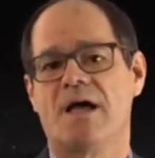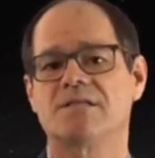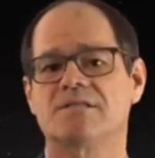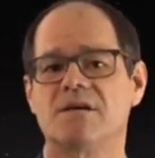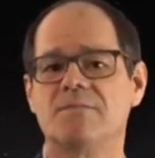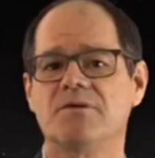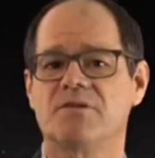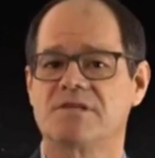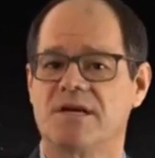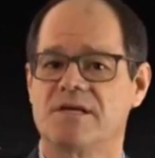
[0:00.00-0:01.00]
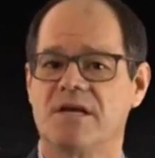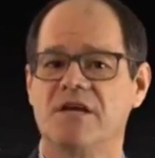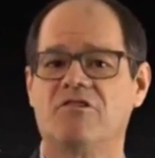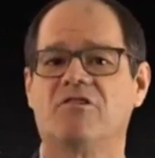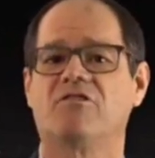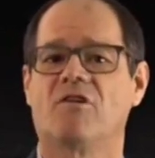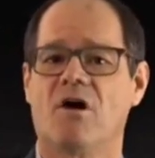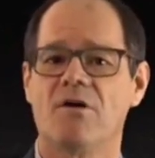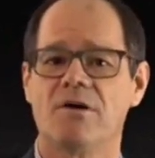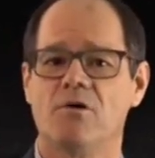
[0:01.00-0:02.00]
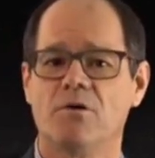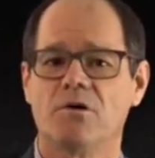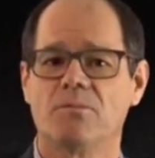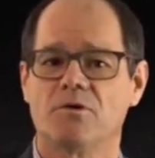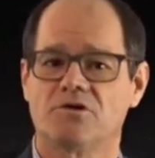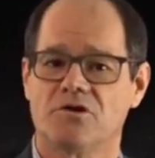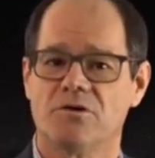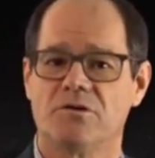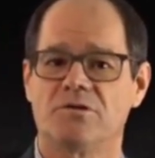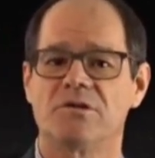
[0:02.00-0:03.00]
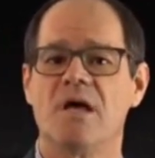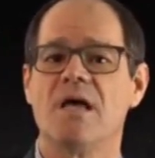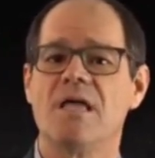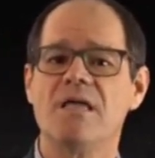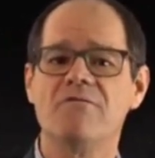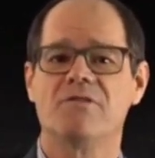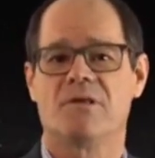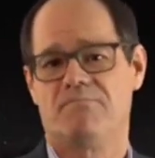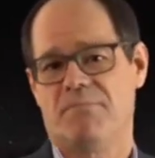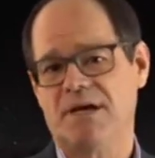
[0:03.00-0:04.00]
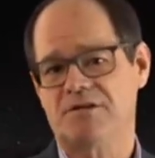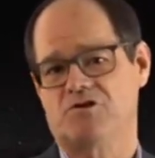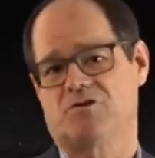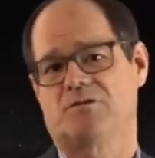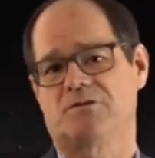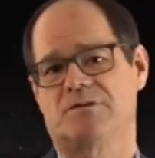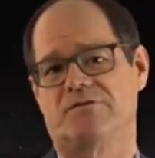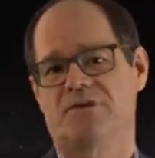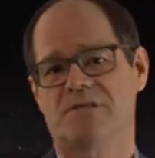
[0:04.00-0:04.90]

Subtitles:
and some of the citations are in notable journals, even the best journals in